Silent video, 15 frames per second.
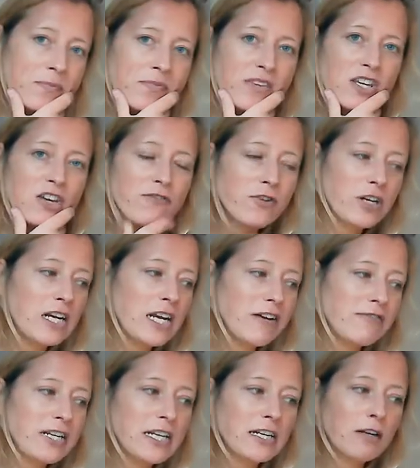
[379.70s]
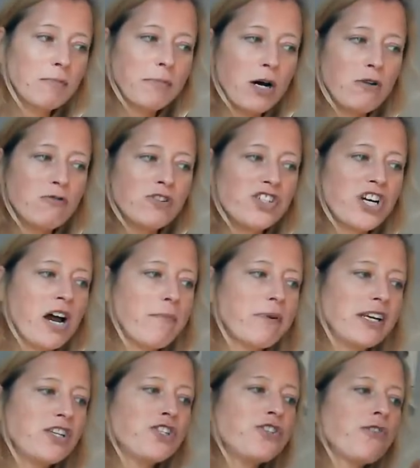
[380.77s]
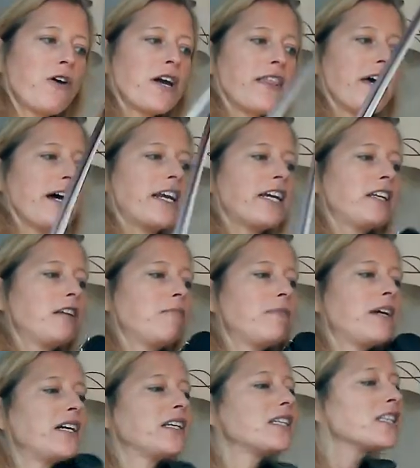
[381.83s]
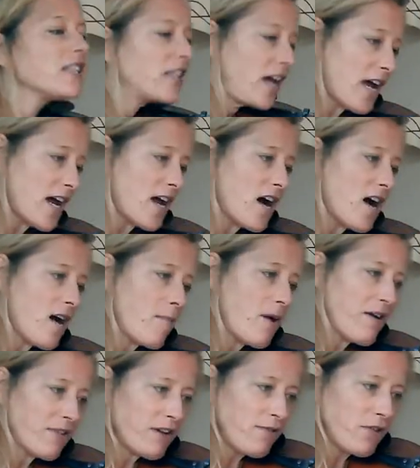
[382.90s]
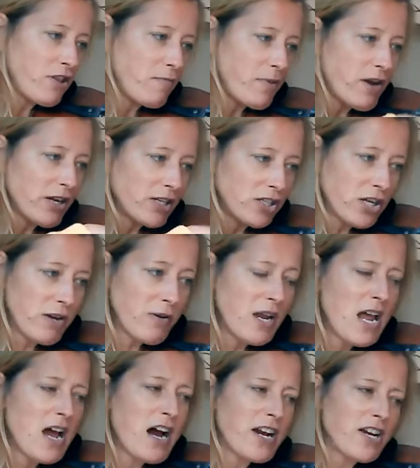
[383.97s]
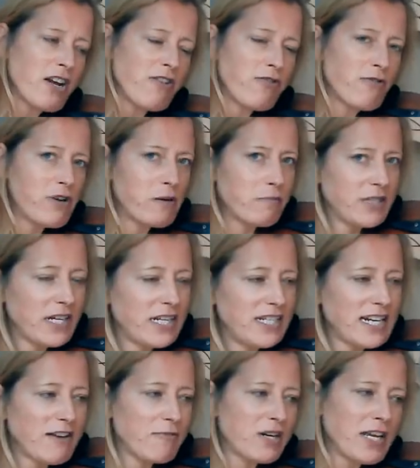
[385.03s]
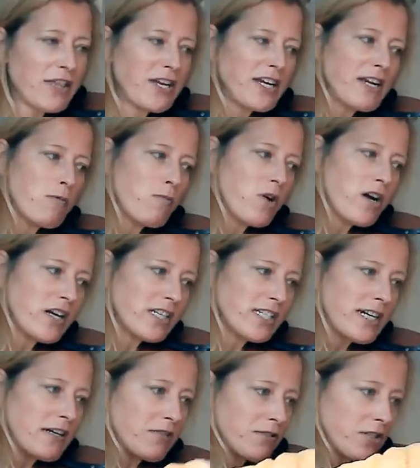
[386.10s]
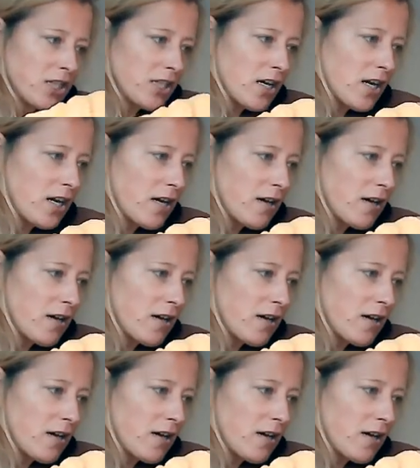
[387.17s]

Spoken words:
you've got a lovely little bulge up. Enjoy that little bit there. I've given you the bone, so I know you're upside down, but I think it works out. It's